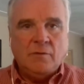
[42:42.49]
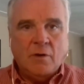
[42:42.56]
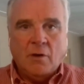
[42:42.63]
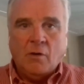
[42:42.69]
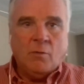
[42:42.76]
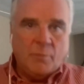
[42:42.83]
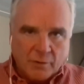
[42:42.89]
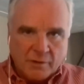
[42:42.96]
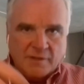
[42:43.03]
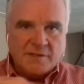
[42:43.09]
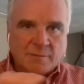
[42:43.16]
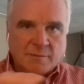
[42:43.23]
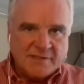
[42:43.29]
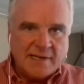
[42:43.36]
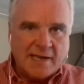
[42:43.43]
No, put in
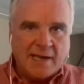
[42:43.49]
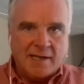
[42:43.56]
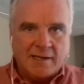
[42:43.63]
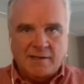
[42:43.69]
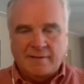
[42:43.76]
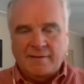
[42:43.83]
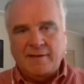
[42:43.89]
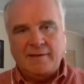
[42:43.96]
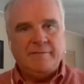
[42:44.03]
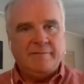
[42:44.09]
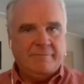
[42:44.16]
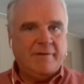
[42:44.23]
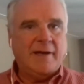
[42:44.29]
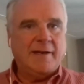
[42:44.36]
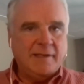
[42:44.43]
some sand, and
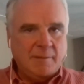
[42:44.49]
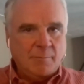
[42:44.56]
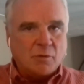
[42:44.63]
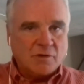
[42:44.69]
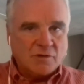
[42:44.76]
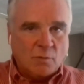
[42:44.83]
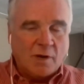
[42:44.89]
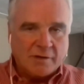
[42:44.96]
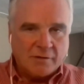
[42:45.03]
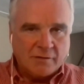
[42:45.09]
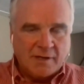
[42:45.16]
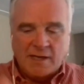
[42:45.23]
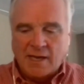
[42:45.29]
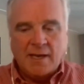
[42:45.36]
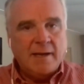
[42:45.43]
then finally pours water
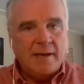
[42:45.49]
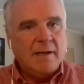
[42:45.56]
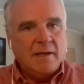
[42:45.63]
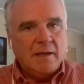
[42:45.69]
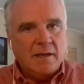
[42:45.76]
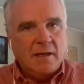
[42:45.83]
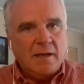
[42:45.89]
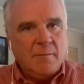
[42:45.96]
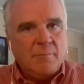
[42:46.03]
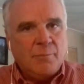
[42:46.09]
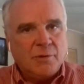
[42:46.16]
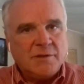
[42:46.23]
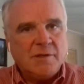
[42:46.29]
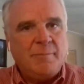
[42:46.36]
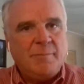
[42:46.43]
in.
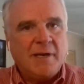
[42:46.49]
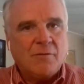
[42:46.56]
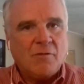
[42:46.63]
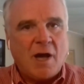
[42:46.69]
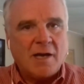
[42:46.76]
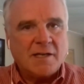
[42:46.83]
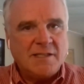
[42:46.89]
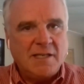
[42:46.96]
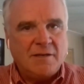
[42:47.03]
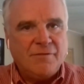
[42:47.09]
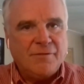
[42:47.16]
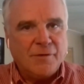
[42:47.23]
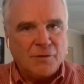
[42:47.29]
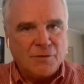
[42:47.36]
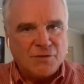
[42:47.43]
Put the big rocks in
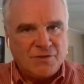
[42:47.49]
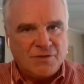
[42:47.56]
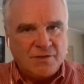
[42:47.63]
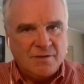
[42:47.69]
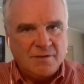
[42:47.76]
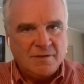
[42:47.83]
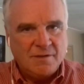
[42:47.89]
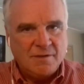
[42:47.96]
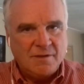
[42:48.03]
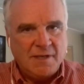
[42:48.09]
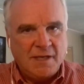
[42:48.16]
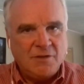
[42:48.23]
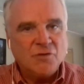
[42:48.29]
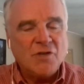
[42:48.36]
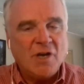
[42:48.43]
first
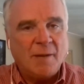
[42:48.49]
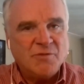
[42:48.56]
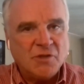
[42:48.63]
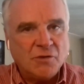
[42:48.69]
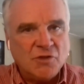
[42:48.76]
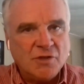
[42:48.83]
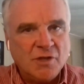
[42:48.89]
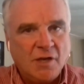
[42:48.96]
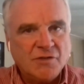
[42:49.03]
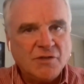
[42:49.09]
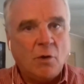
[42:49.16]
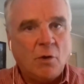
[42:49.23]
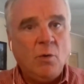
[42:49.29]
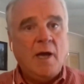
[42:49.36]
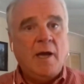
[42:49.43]
in your job search.
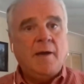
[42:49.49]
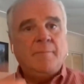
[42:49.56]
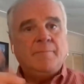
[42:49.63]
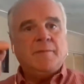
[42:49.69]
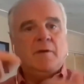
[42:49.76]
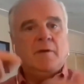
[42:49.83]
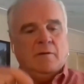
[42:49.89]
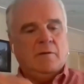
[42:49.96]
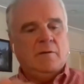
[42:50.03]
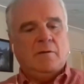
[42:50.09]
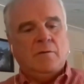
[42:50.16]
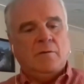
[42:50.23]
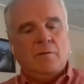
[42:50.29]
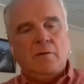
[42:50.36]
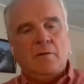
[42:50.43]
So
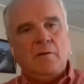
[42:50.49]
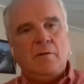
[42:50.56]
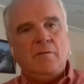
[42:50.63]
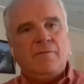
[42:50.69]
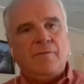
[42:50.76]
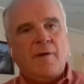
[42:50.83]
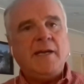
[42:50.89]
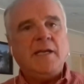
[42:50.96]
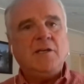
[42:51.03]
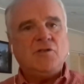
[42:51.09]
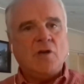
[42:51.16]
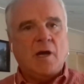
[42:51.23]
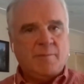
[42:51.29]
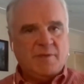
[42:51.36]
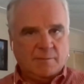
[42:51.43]
finding a
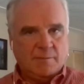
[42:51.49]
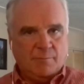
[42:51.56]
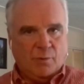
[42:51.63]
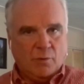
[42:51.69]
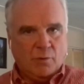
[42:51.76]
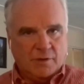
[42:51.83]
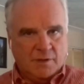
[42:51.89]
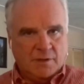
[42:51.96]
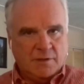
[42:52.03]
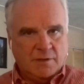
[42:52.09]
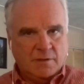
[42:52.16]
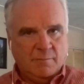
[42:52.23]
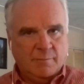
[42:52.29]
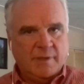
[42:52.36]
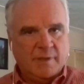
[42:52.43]
job is
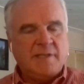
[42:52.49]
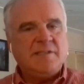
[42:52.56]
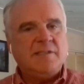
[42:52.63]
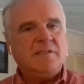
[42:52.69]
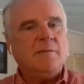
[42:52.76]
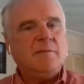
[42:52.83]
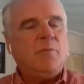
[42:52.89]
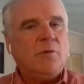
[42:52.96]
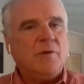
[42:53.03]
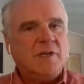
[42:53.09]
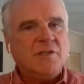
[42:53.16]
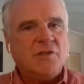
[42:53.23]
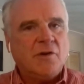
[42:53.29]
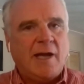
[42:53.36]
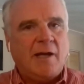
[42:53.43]
important, but is it as
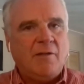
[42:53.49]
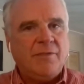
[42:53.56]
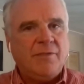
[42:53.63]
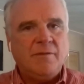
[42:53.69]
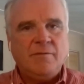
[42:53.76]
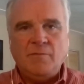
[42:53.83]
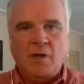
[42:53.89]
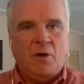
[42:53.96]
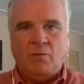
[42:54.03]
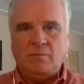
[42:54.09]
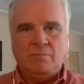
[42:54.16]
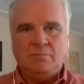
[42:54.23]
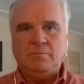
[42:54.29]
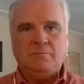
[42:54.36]
important as your health? No,